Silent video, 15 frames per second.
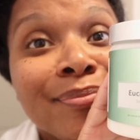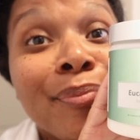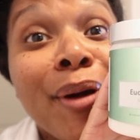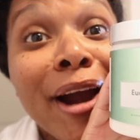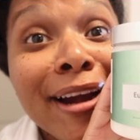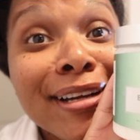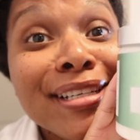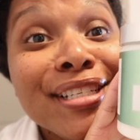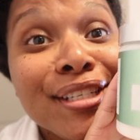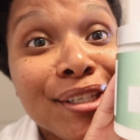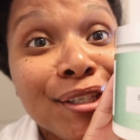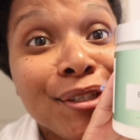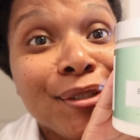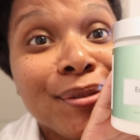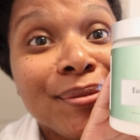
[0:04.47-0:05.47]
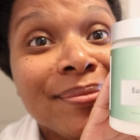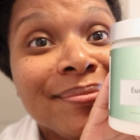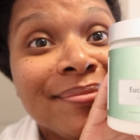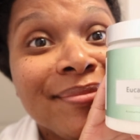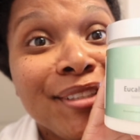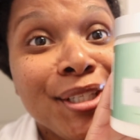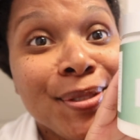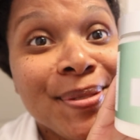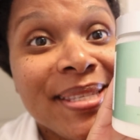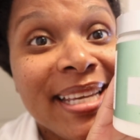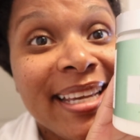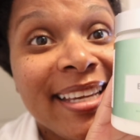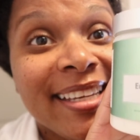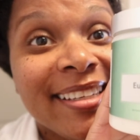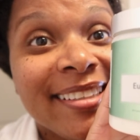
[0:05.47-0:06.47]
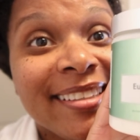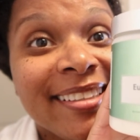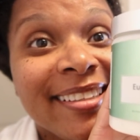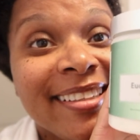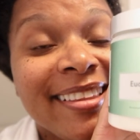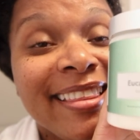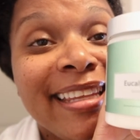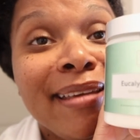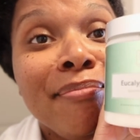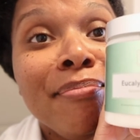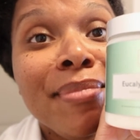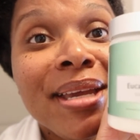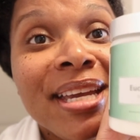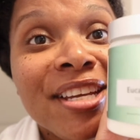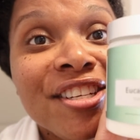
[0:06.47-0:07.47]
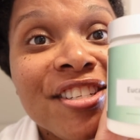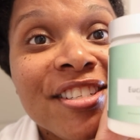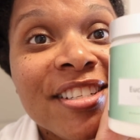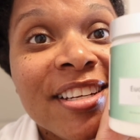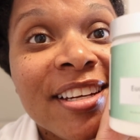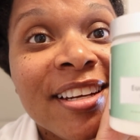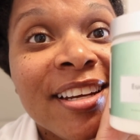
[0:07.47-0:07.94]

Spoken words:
Part two, using the MICHE